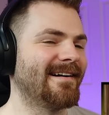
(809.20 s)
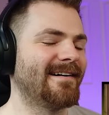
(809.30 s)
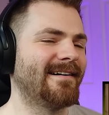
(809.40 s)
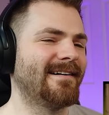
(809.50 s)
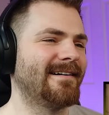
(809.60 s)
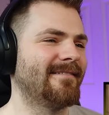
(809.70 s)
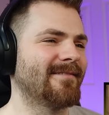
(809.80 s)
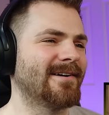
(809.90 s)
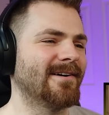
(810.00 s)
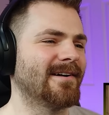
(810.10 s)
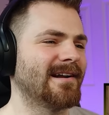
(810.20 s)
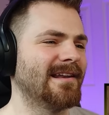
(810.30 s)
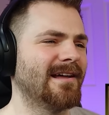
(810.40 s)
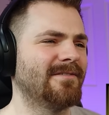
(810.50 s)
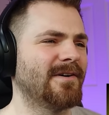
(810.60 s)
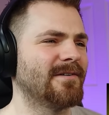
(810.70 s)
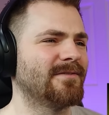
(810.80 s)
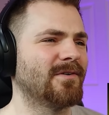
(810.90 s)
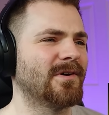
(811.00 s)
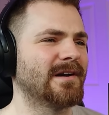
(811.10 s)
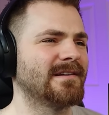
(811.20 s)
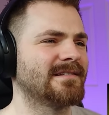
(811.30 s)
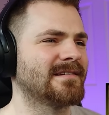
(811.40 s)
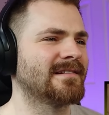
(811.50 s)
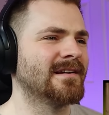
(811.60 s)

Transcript: Oh God, I love her voice.